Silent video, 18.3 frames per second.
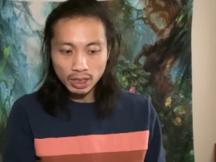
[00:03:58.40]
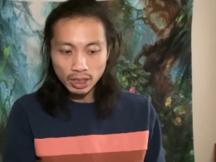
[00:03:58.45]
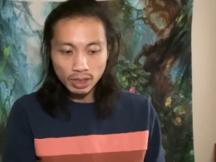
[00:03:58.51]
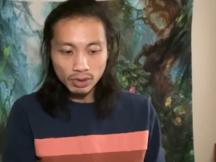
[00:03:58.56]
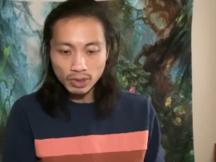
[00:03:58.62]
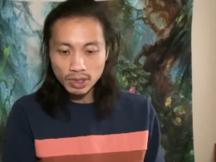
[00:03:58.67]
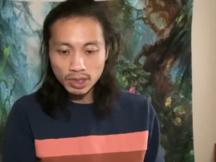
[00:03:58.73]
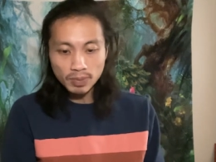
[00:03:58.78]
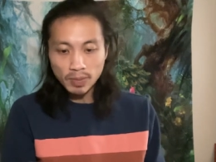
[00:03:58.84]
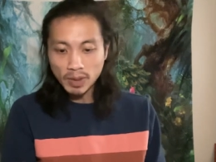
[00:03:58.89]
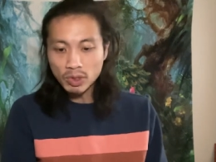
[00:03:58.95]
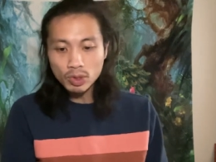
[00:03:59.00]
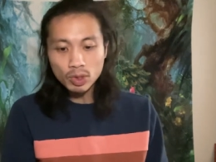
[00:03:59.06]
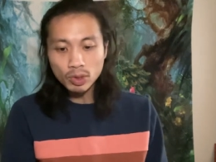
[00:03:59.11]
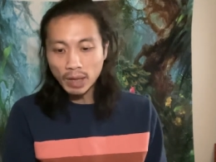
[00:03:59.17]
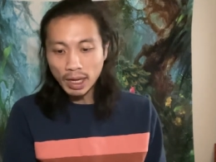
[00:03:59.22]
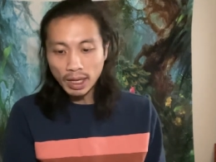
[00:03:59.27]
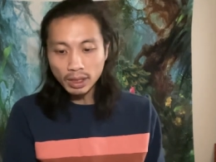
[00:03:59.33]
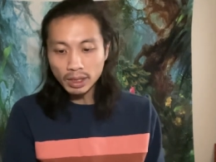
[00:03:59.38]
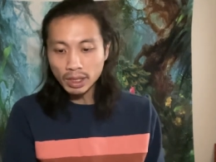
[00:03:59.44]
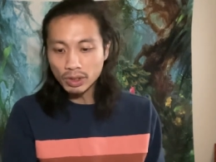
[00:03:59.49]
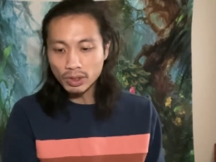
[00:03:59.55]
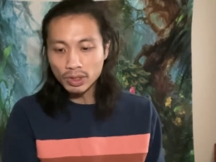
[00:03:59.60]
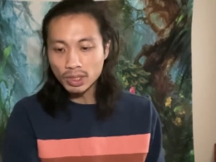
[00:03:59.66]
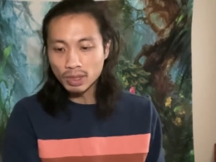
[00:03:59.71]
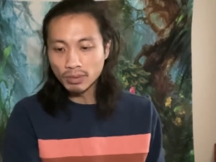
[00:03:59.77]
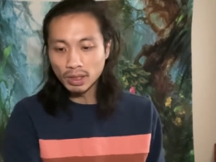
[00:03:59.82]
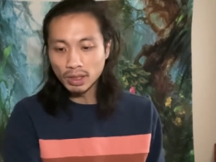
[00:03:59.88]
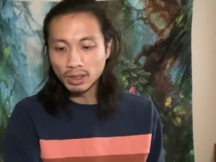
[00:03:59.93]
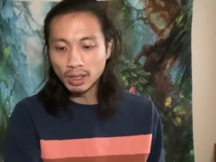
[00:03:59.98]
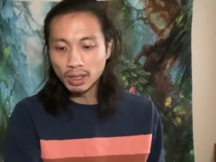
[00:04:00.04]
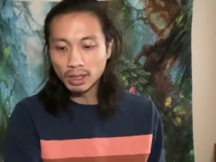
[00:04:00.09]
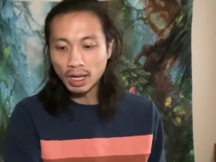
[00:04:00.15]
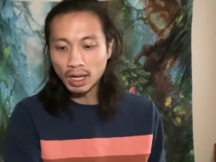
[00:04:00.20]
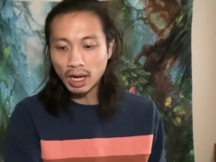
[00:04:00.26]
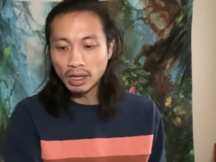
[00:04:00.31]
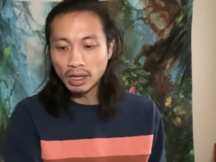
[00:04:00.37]
you know, spirituality or something like
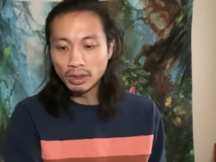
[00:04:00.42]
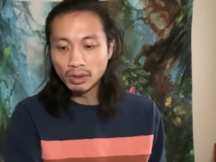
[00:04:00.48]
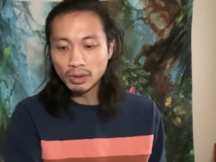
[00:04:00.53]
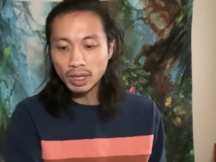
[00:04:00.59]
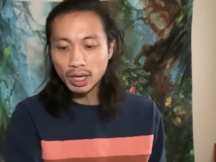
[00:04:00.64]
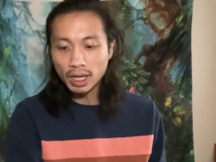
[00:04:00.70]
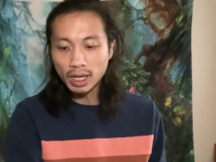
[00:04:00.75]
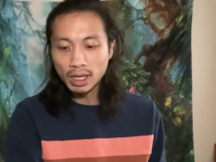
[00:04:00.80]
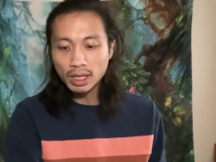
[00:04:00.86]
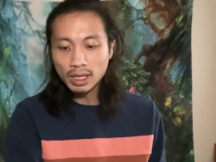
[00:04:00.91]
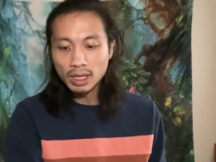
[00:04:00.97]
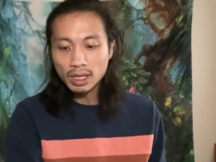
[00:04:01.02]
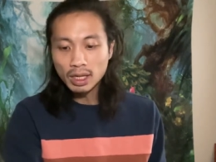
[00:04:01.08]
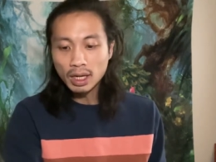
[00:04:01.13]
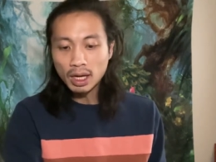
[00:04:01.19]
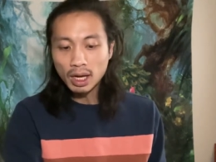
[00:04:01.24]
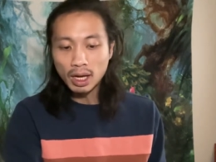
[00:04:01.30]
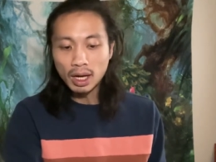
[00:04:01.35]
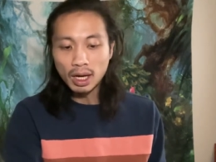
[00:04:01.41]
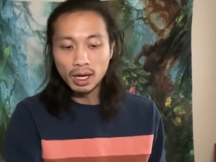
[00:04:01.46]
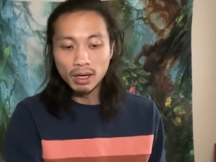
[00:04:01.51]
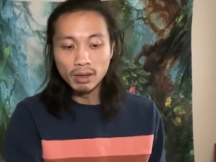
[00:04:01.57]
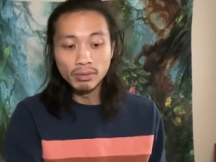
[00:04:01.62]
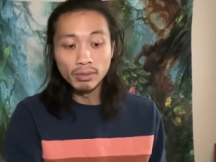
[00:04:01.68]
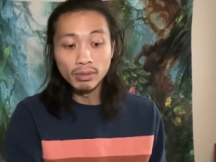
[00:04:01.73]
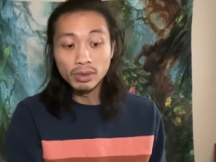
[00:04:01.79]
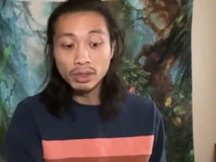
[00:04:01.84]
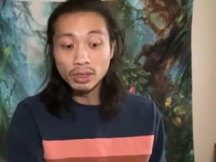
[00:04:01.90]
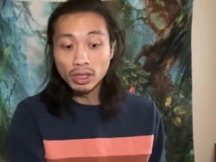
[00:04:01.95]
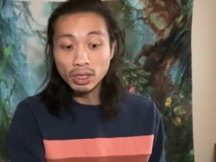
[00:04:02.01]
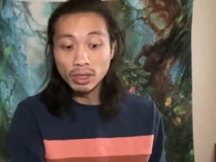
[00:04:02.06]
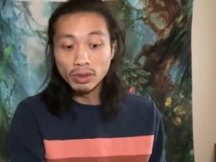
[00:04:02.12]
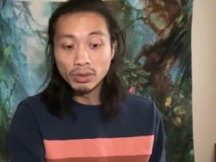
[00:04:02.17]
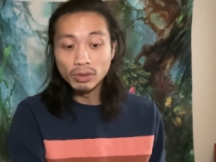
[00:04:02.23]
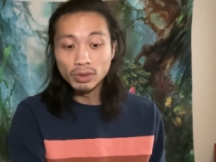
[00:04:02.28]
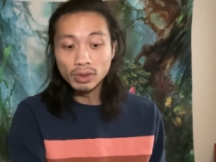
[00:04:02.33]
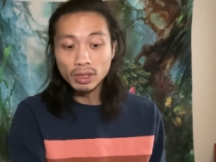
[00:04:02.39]
that, okay? Um, you
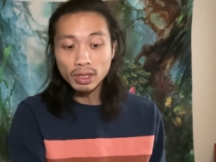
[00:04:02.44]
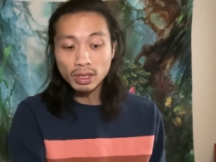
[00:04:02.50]
know,